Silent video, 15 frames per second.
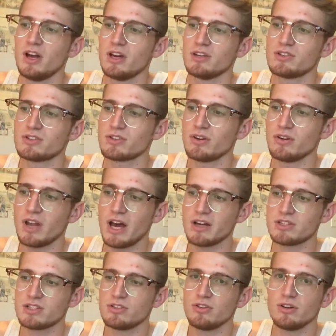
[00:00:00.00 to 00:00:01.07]
So
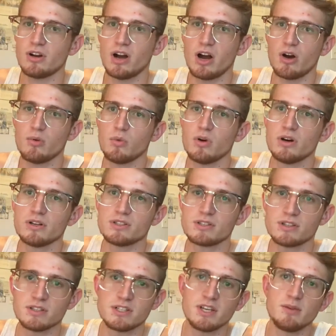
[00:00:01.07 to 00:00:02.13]
last year I was
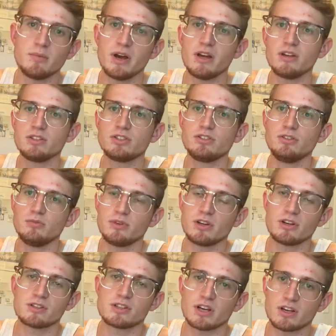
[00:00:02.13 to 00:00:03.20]
the team manager
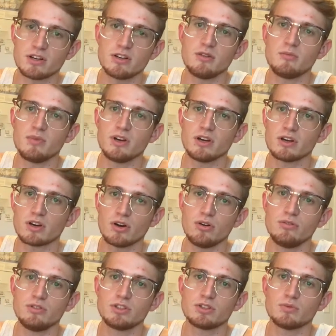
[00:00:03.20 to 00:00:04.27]
because I couldn't be a
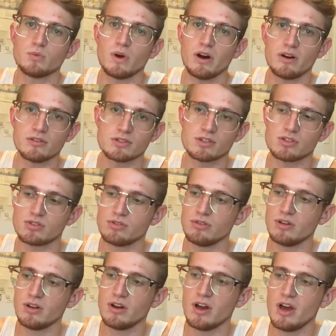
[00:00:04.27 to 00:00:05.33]
coach while I was a
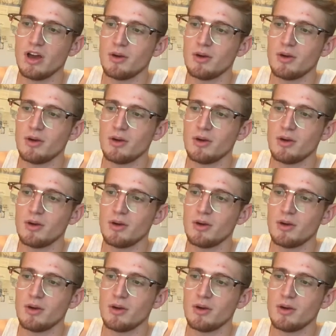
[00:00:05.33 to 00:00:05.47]
student.